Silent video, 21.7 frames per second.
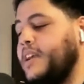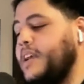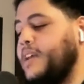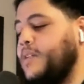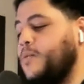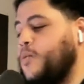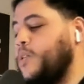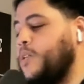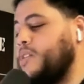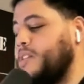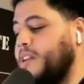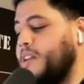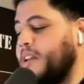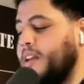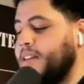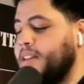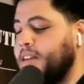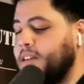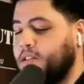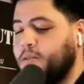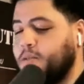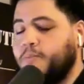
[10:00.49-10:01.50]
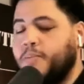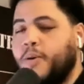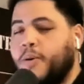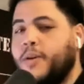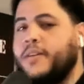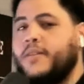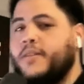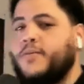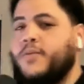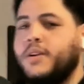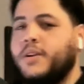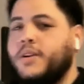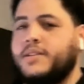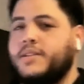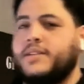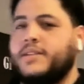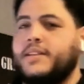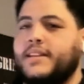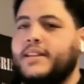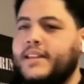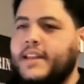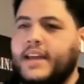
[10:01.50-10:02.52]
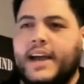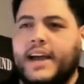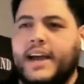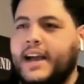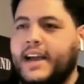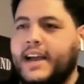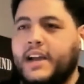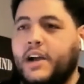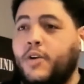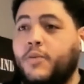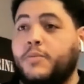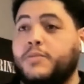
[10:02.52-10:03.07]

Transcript: And one thing I think is important was that I